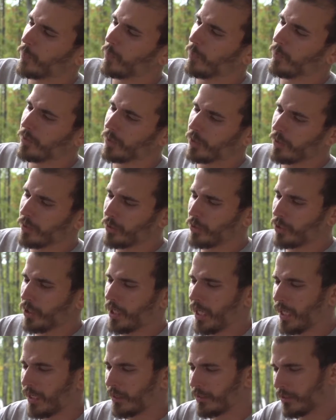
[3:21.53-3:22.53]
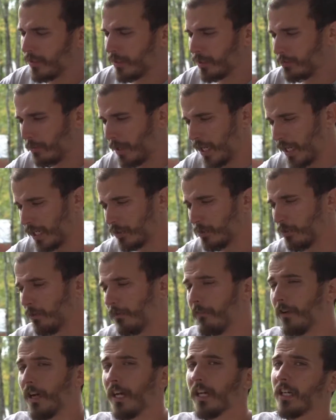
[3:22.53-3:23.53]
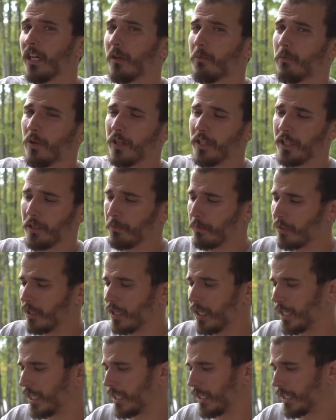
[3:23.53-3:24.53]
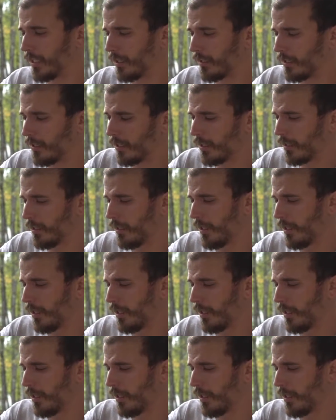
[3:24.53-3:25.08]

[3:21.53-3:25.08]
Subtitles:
So there's a good chance this mask will fog up while you're playing. And